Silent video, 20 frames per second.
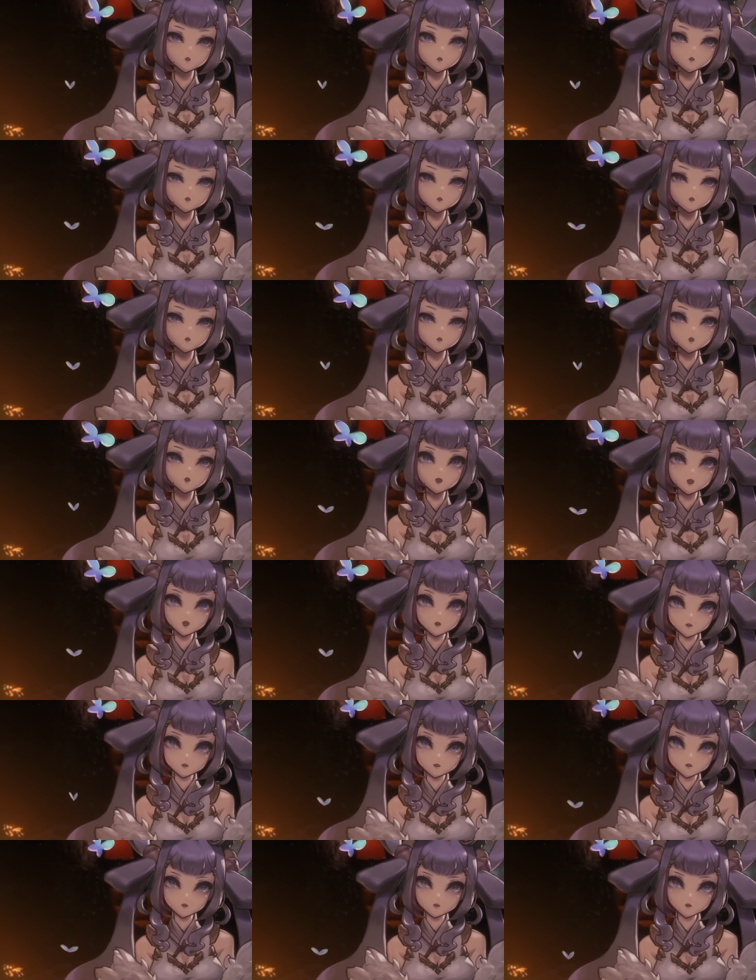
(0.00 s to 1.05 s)

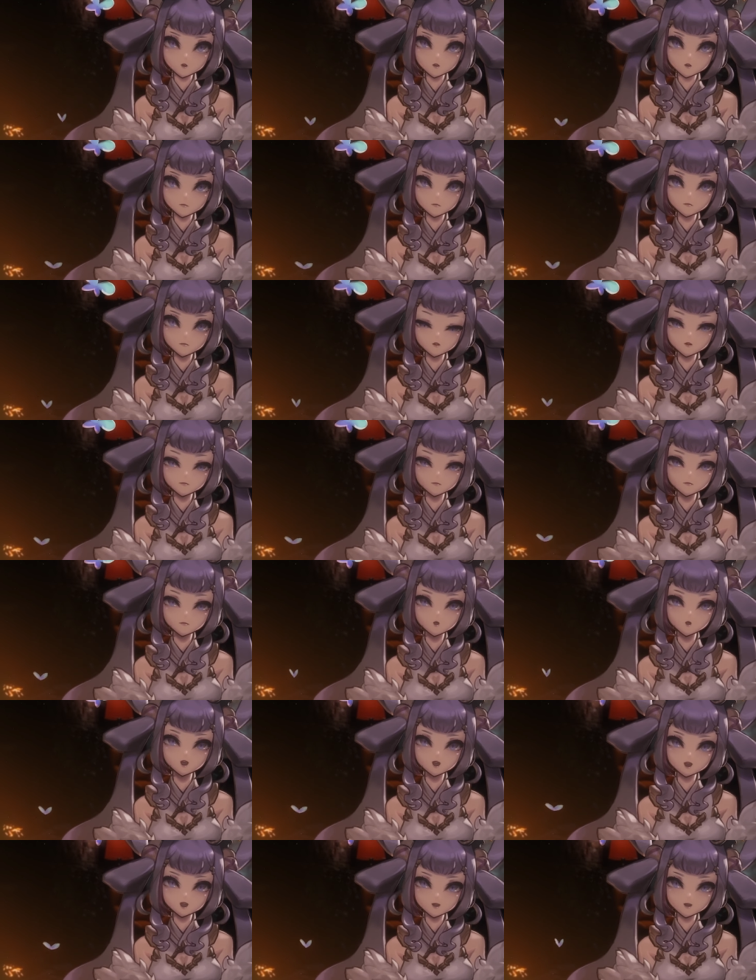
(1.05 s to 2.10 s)
Never be
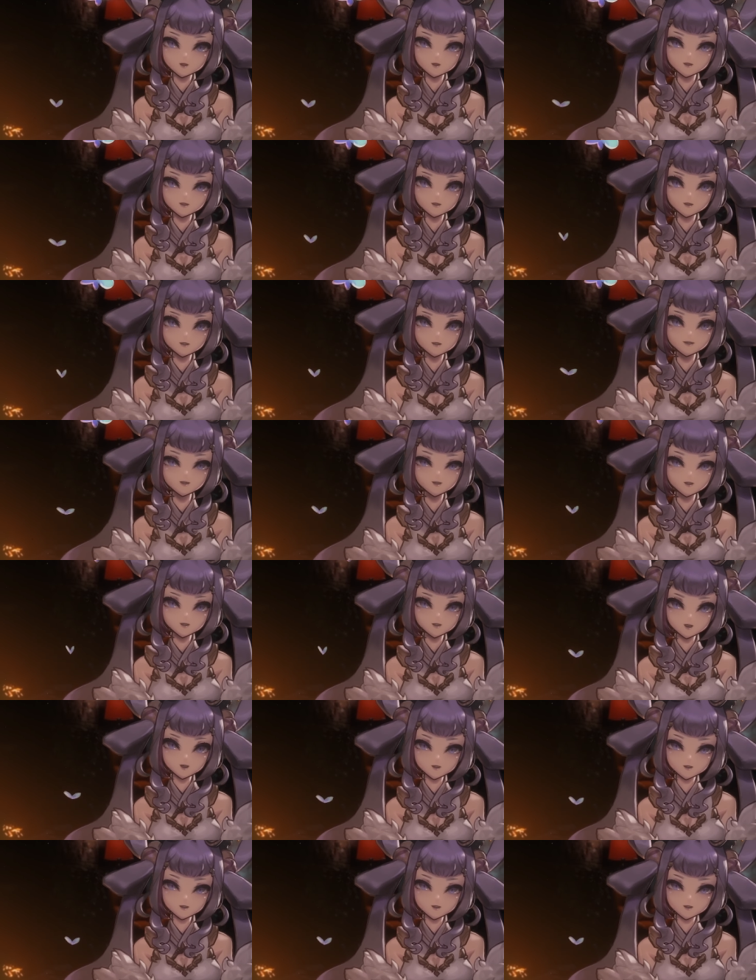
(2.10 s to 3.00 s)
afraid to reach out.